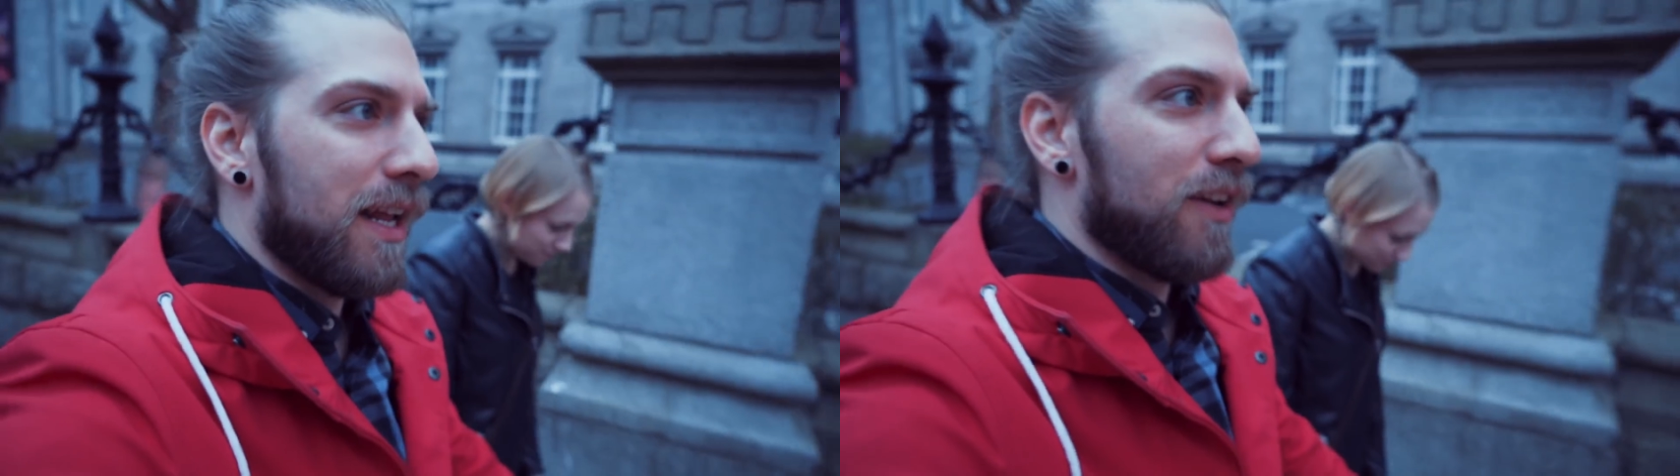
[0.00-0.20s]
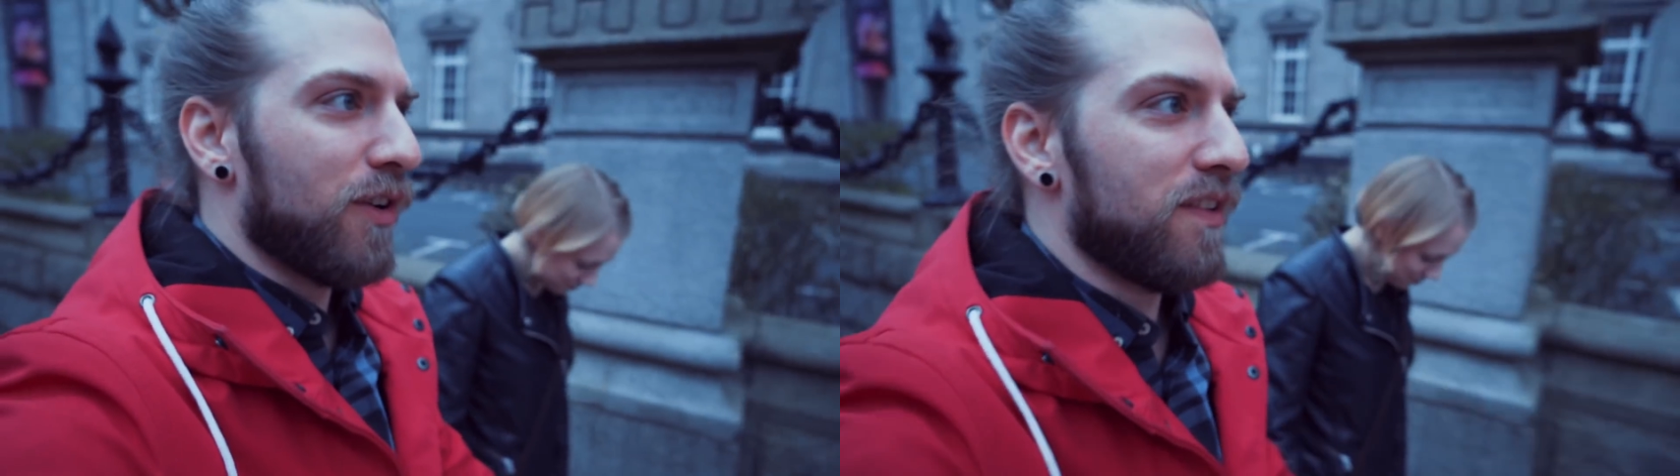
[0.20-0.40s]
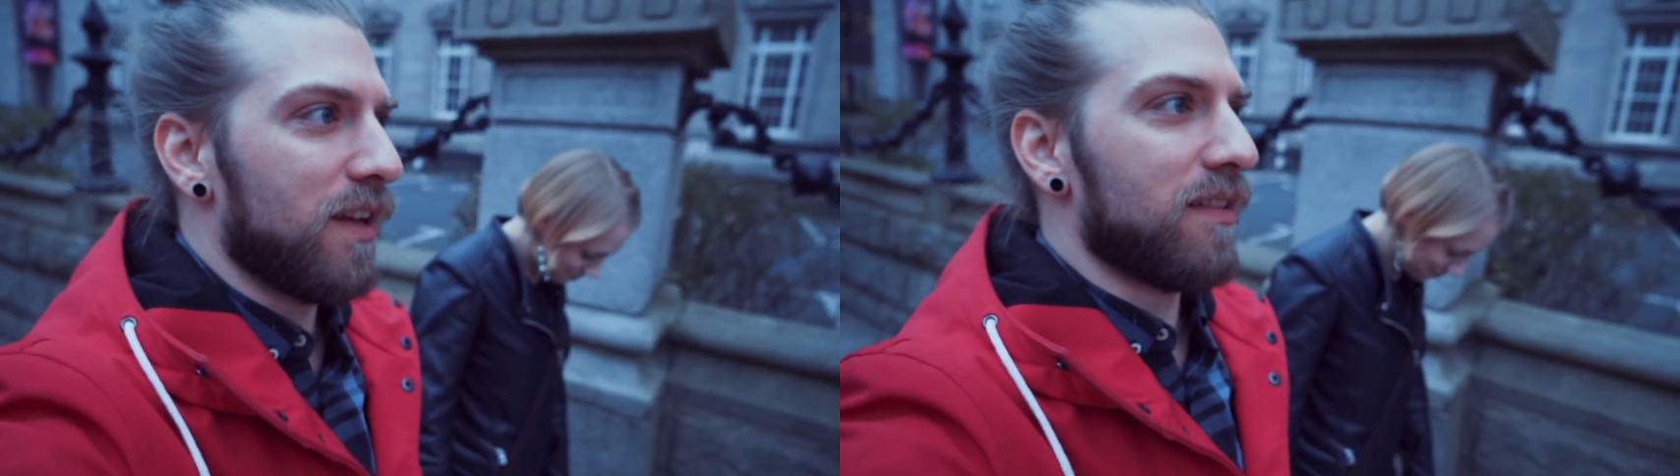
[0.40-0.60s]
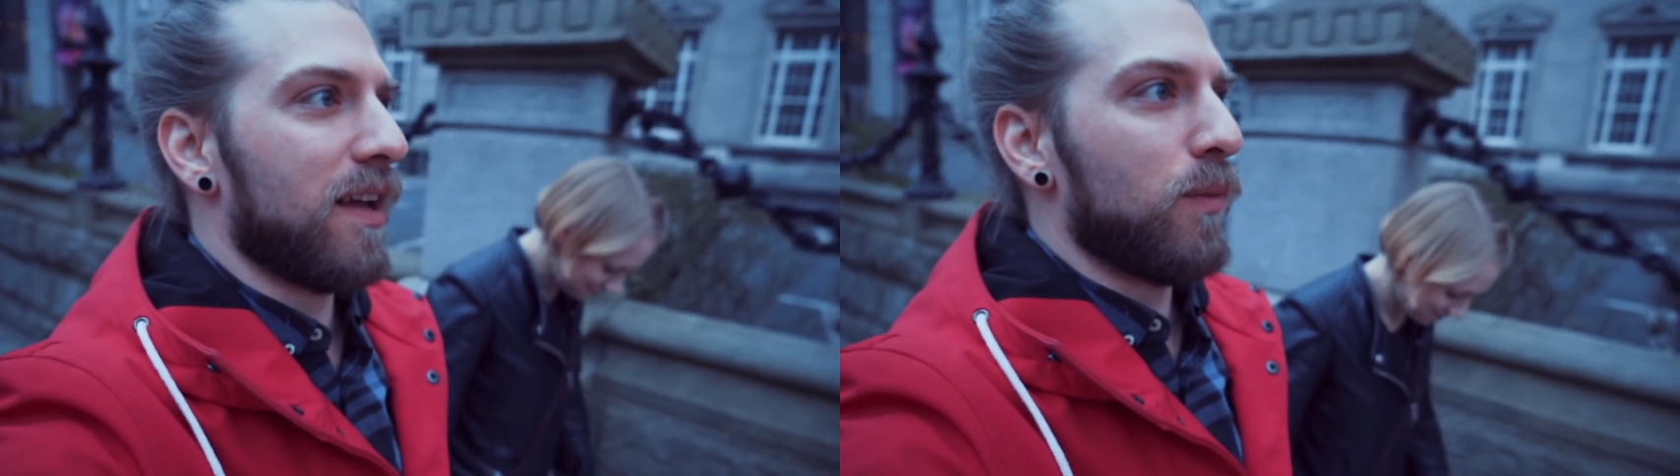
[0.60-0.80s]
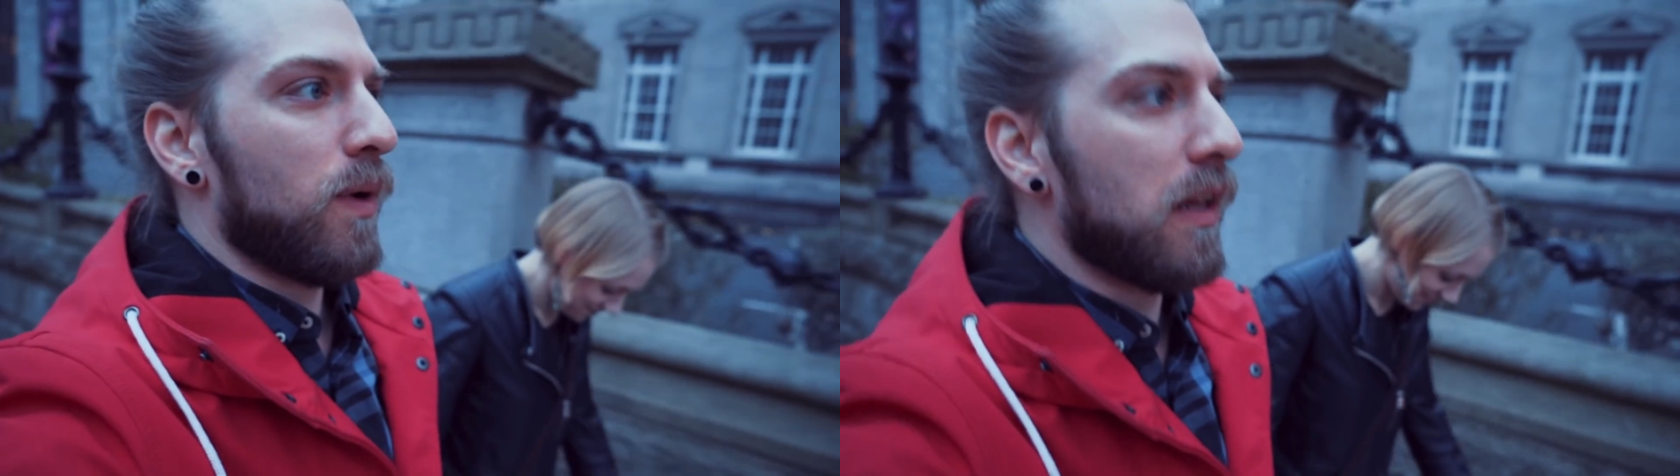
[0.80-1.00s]
And Christiana's
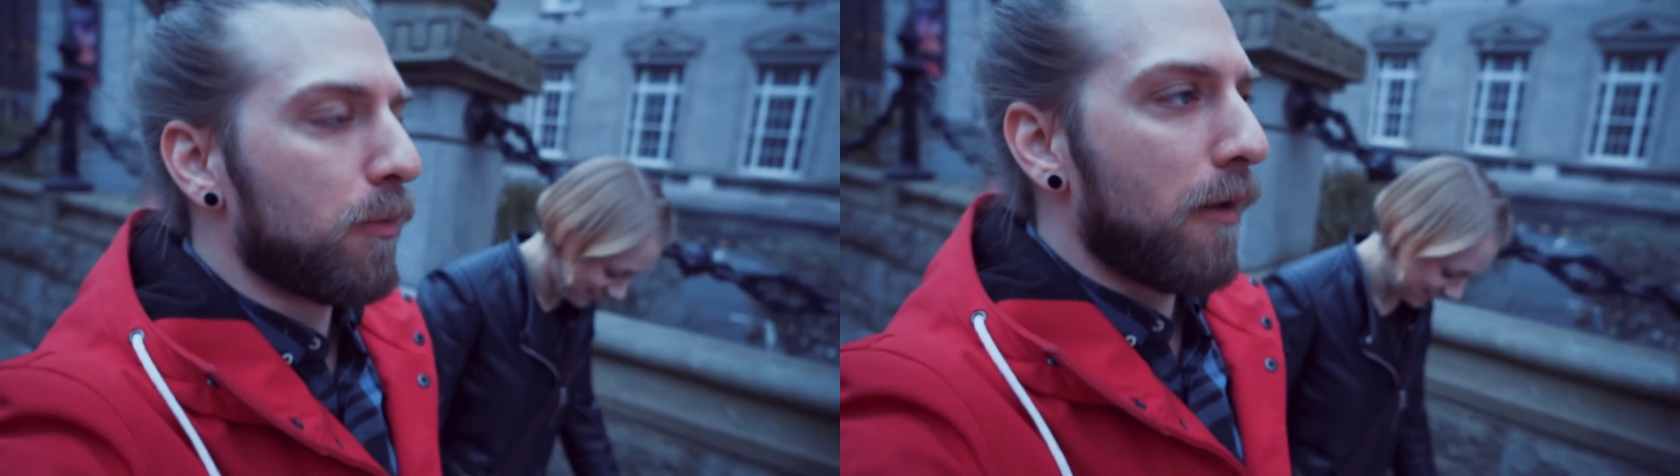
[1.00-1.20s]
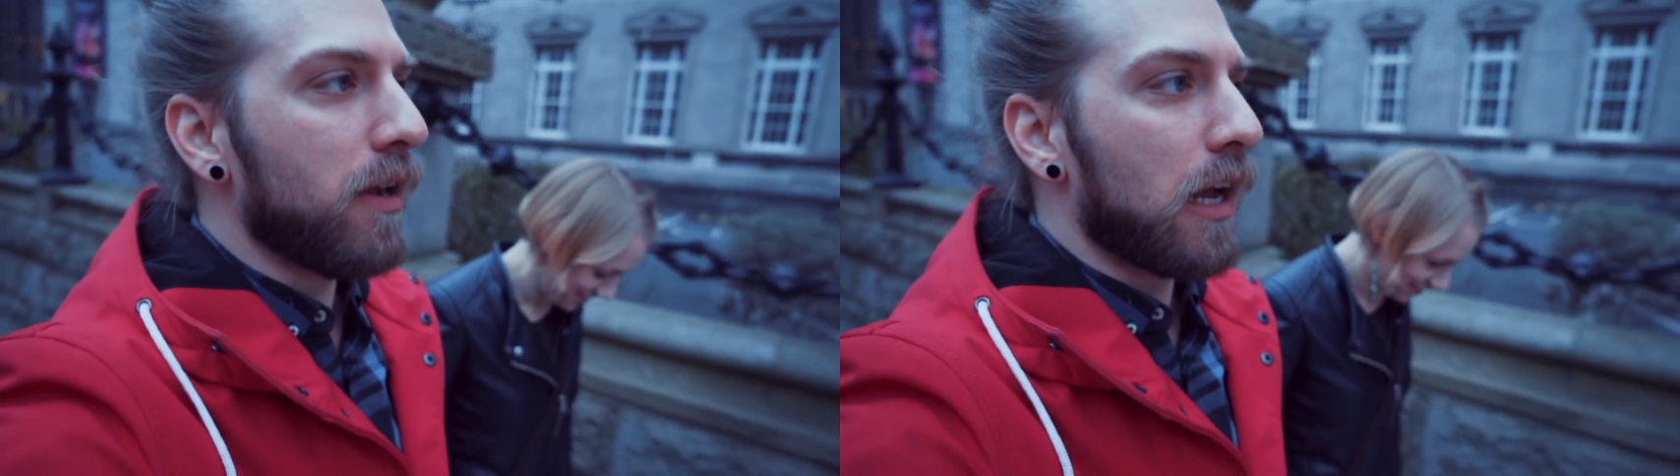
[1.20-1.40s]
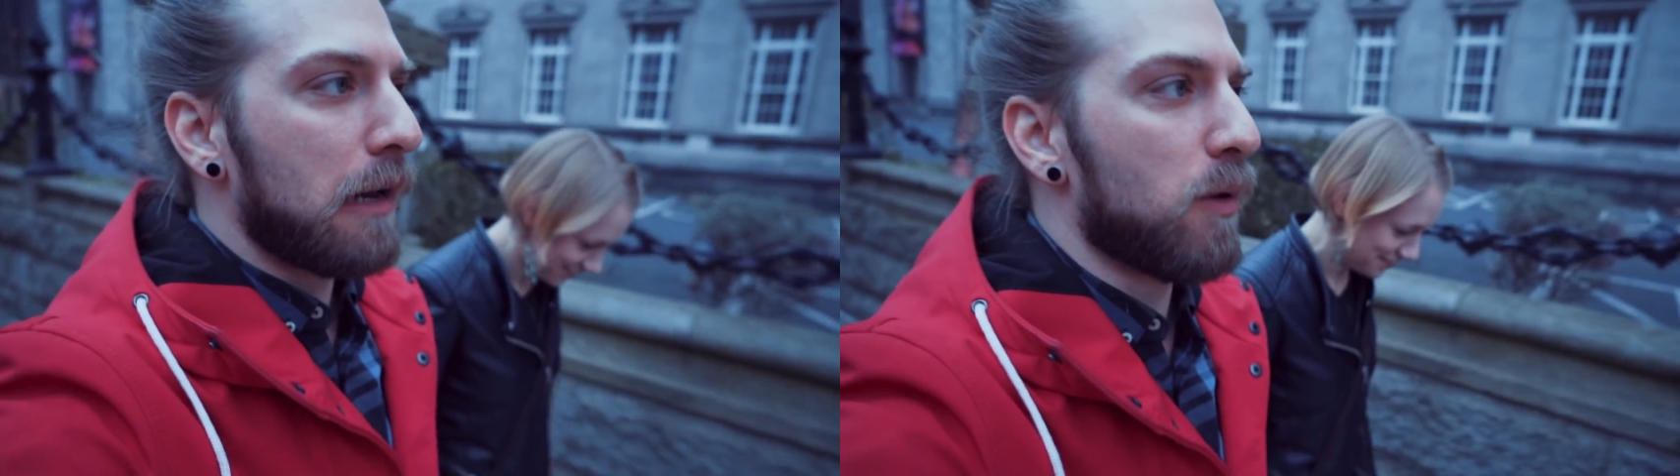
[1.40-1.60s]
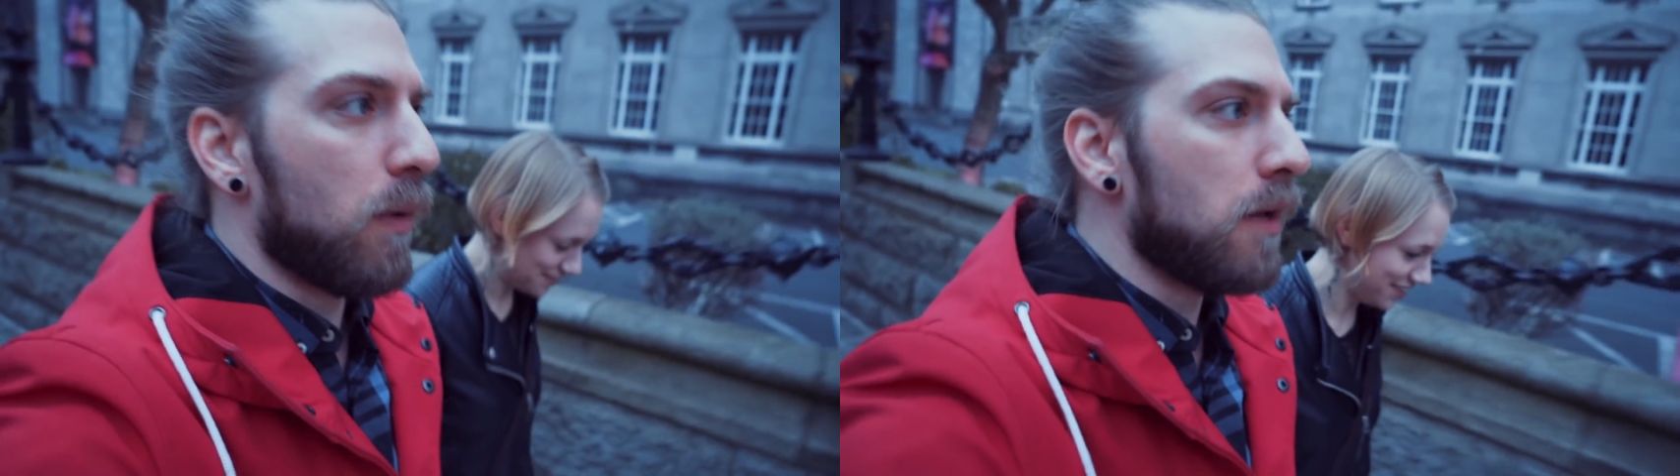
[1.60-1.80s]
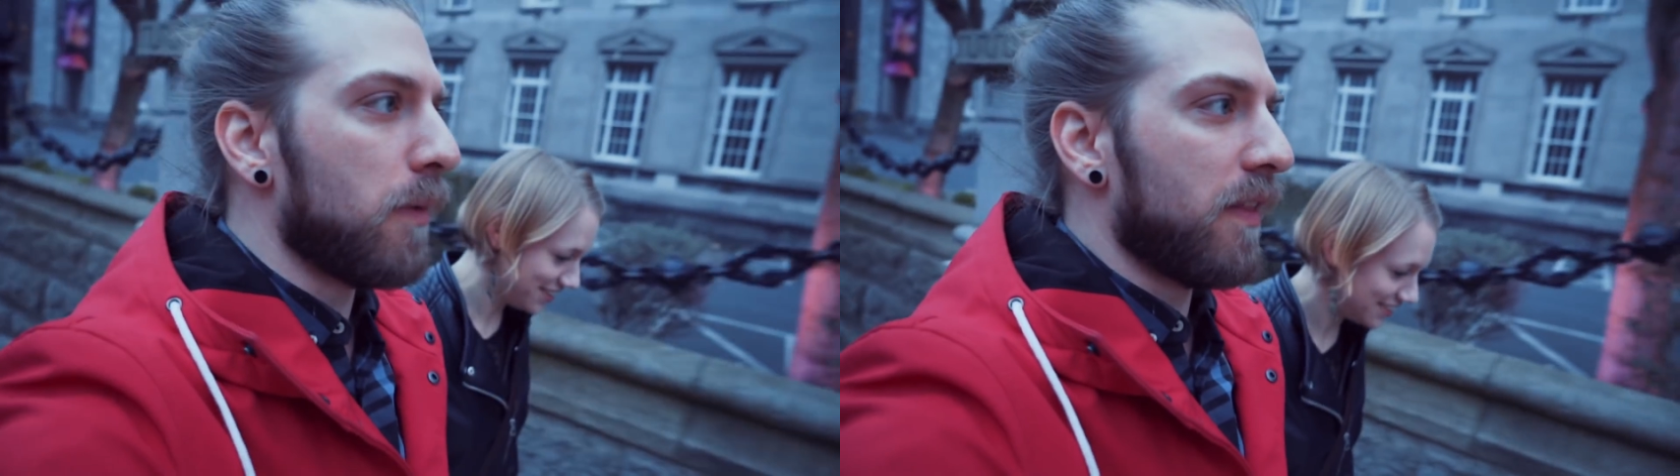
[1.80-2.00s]
like, well, it's probably not going to be
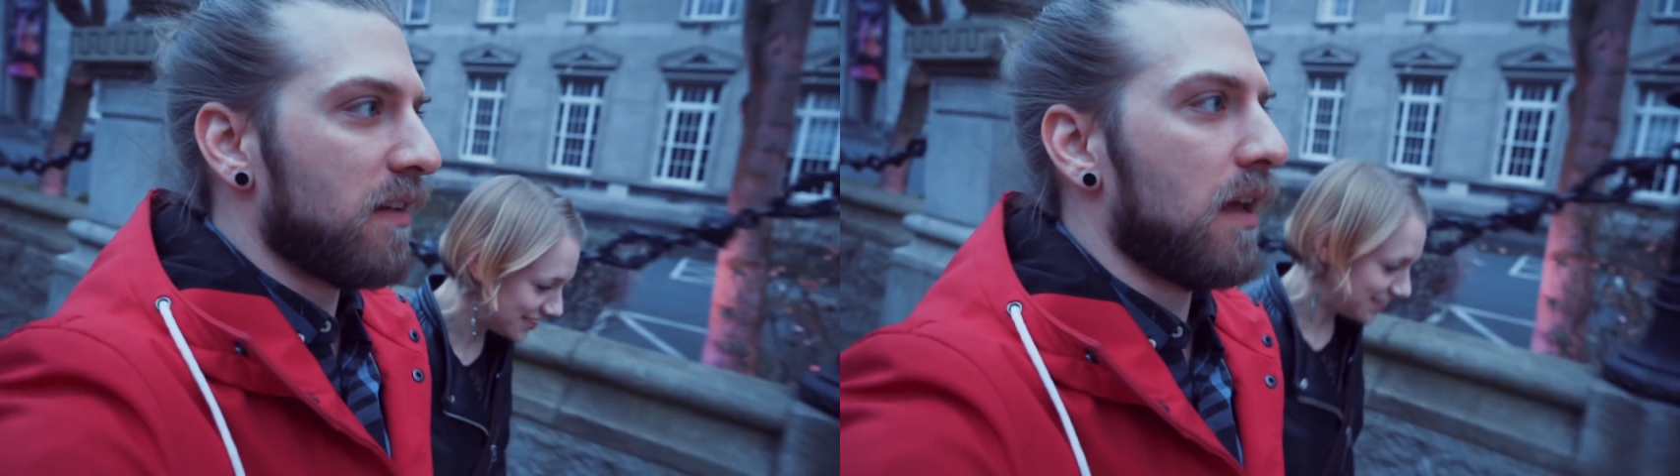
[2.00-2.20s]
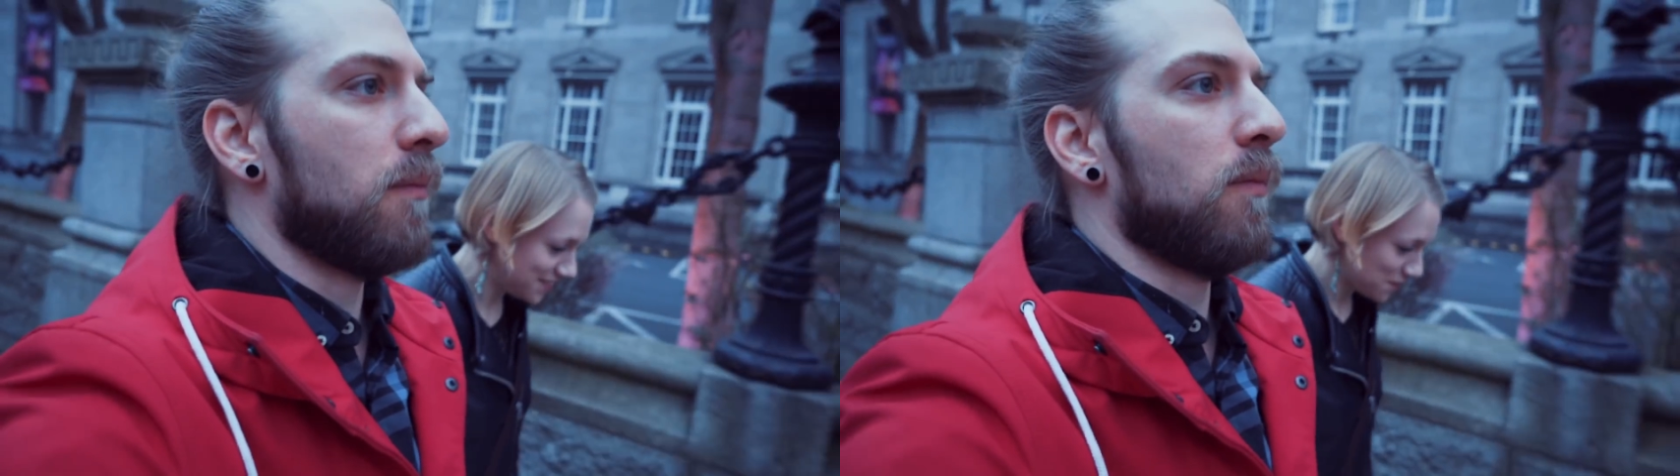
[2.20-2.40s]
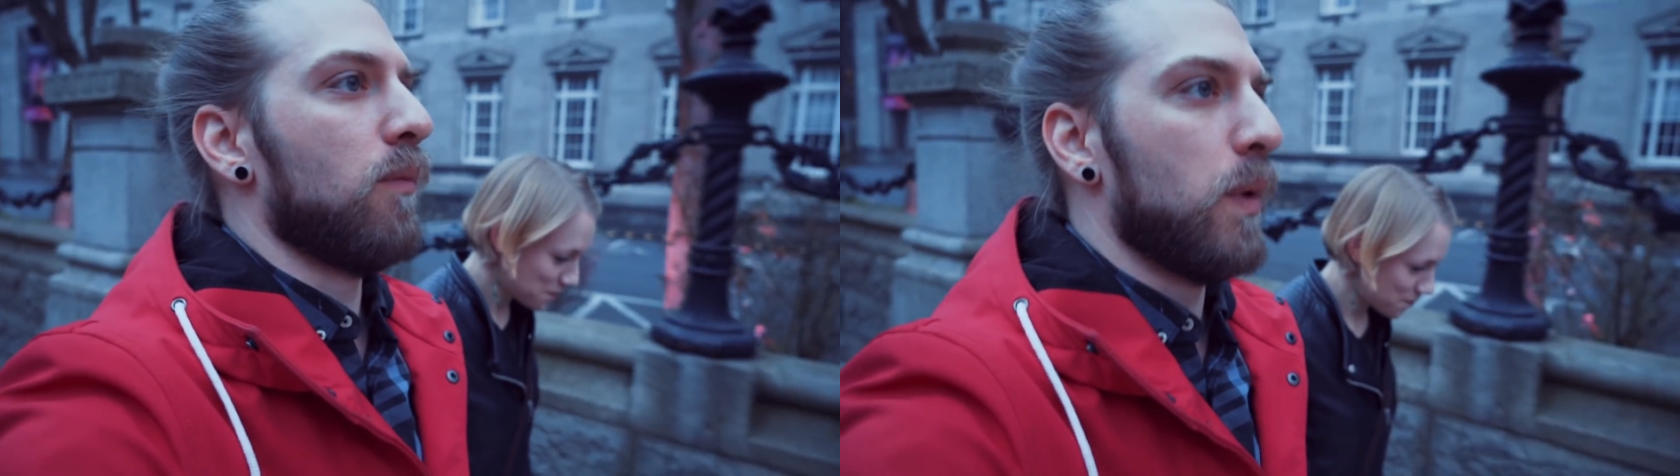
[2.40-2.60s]
running by the time